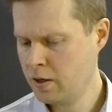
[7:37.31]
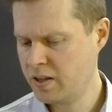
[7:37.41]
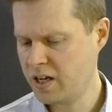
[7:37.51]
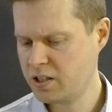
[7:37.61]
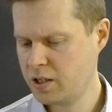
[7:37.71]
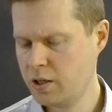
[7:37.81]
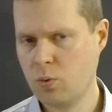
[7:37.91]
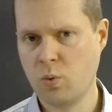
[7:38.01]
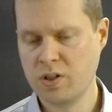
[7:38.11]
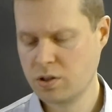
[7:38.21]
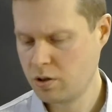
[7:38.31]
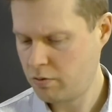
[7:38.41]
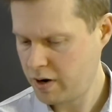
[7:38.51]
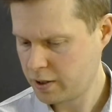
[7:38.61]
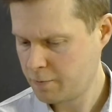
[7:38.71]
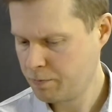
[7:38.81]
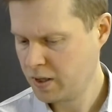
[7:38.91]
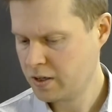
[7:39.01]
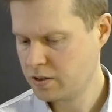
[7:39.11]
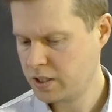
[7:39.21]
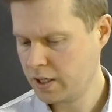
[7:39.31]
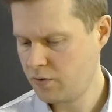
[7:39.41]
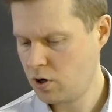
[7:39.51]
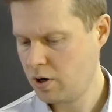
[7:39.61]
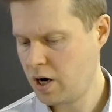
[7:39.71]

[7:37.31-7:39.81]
That was correct. Silver,